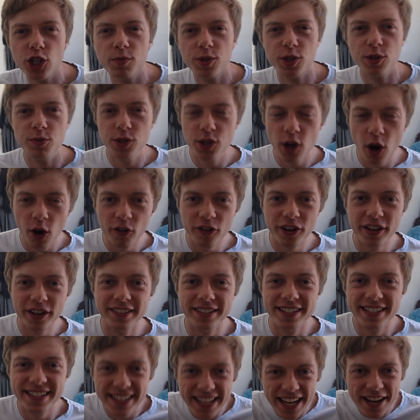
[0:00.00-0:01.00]
tutorial
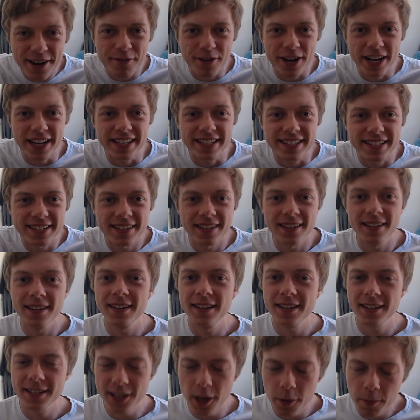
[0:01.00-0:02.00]
series!
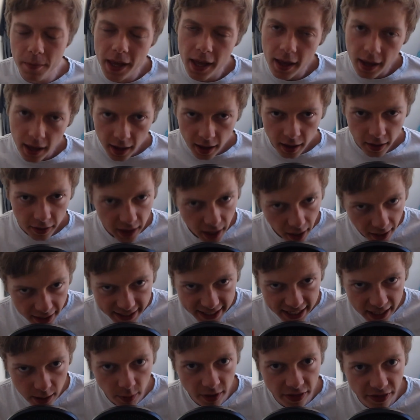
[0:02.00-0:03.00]
So, the
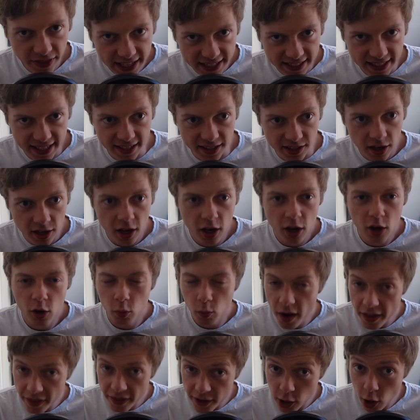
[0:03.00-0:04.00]
idea with this is,
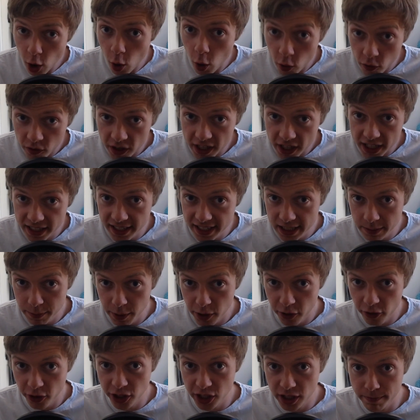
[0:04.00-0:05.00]
whether you're already an
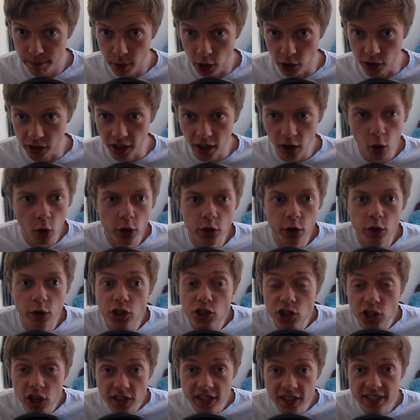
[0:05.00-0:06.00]
experienced modder, or you're
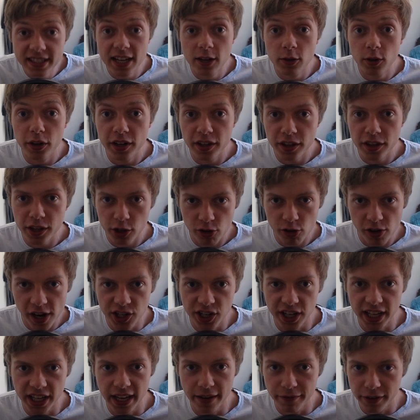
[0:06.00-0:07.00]
just downloading the
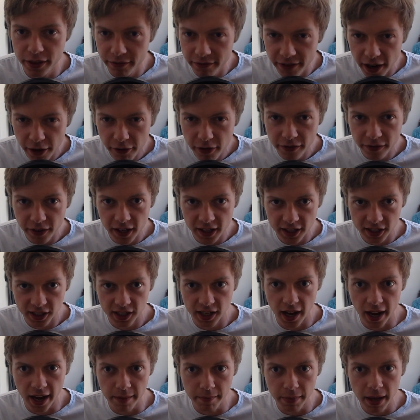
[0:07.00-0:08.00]
Creation Kit for the very first
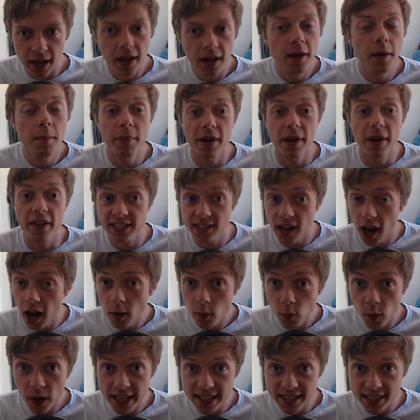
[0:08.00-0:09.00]
time, by the time
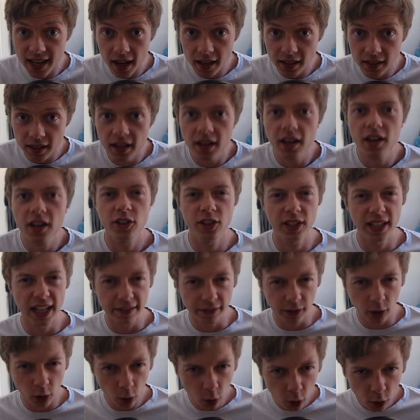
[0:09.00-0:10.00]
we're done, you'll have
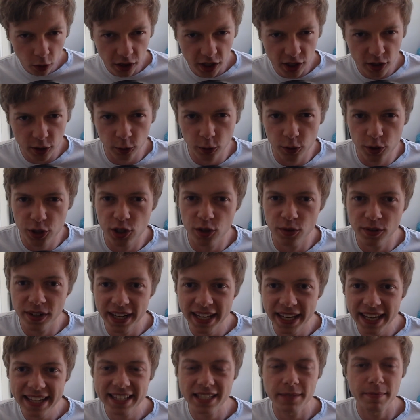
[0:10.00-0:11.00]
all the tools you
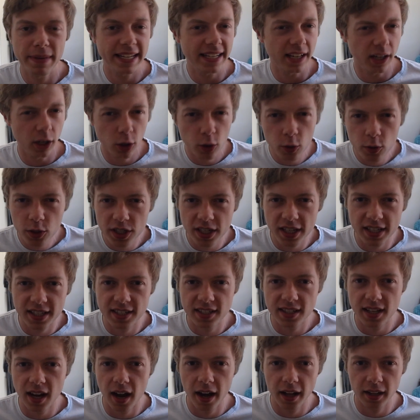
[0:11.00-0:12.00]
need to make a
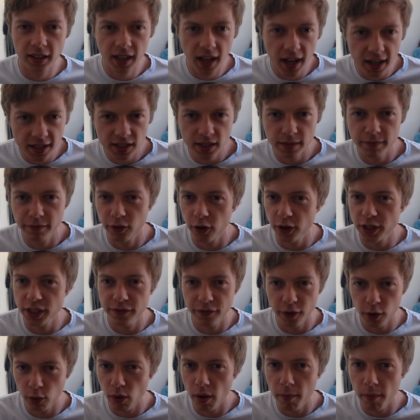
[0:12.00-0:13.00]
Lucien-style custom voice
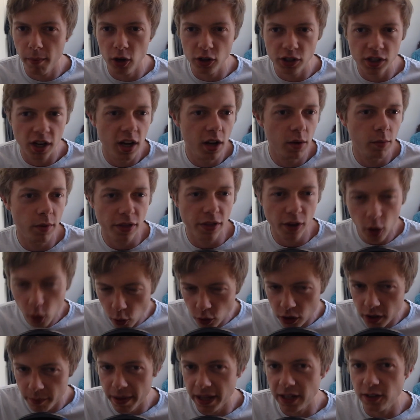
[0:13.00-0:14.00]
follower mod with all
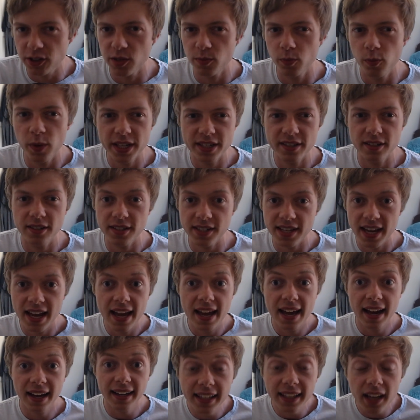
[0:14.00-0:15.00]
the bells and whistles,
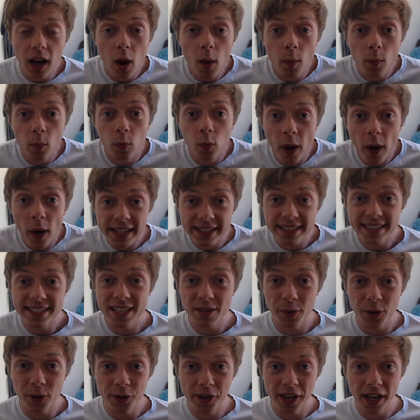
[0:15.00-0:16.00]
and I can't wait to see
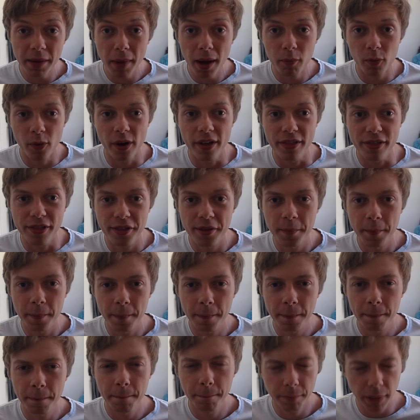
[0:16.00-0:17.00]
what you come up with!
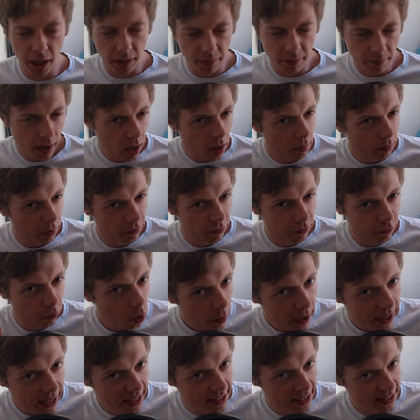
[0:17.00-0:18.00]
But before
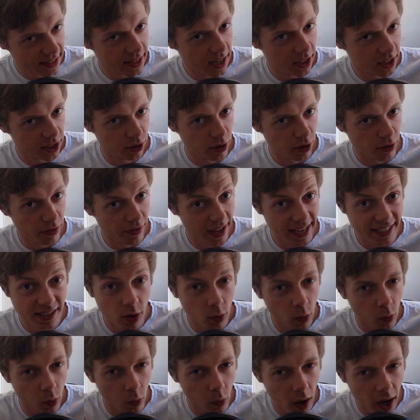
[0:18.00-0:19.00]
we get started on that,
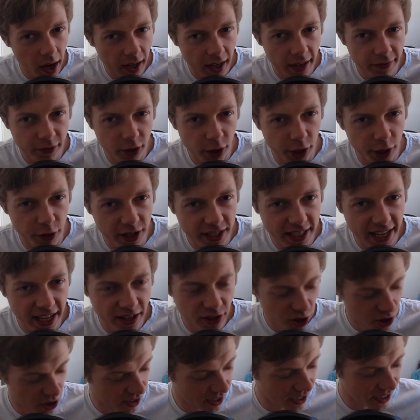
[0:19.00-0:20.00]
while I've got your
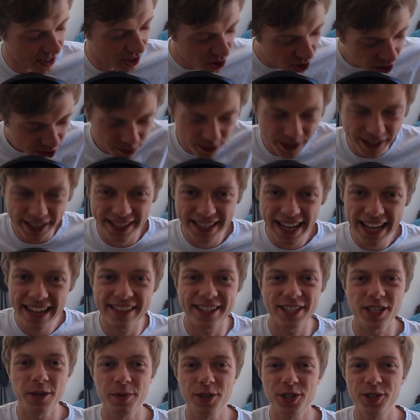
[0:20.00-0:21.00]
attention, I just want to take
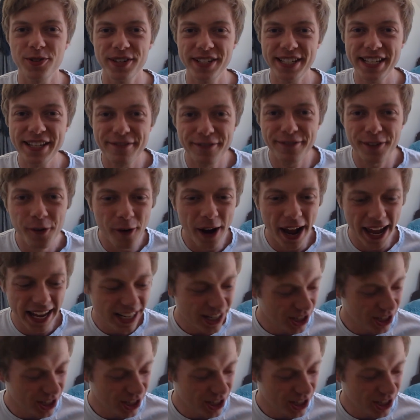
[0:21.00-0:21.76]
this opportunity for a